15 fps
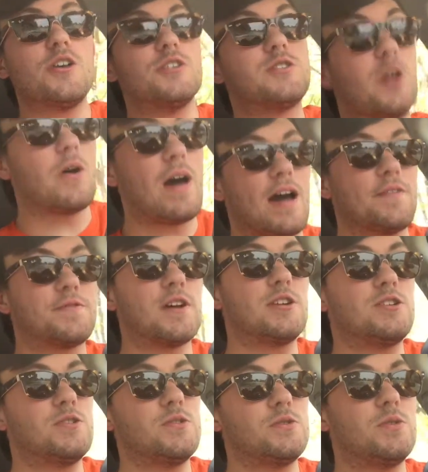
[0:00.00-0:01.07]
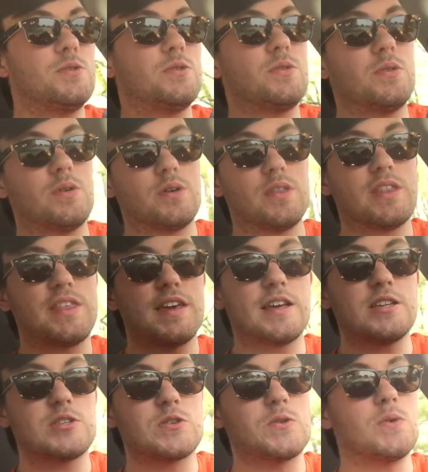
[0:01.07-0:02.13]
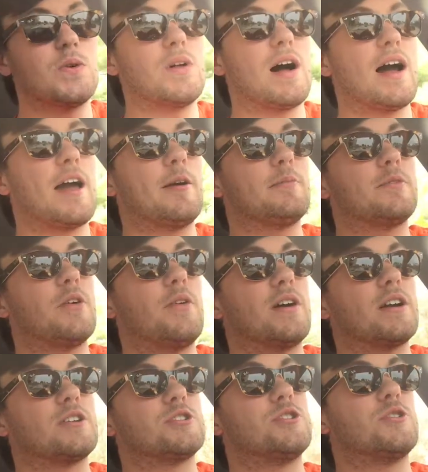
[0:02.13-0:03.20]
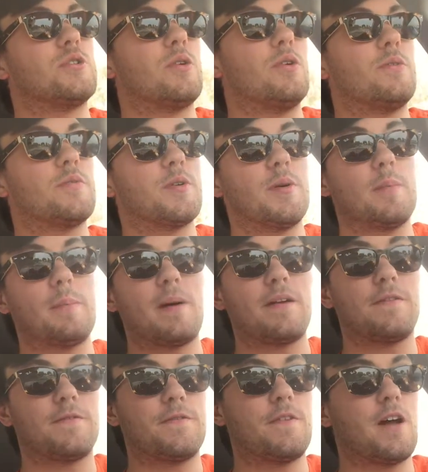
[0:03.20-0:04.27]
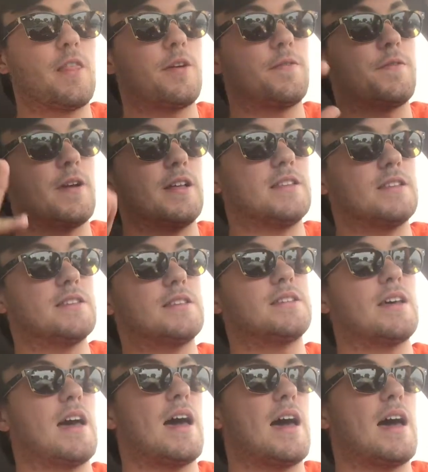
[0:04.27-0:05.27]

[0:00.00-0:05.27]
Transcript: So after I do the thing at school, I am going to go over my other friend's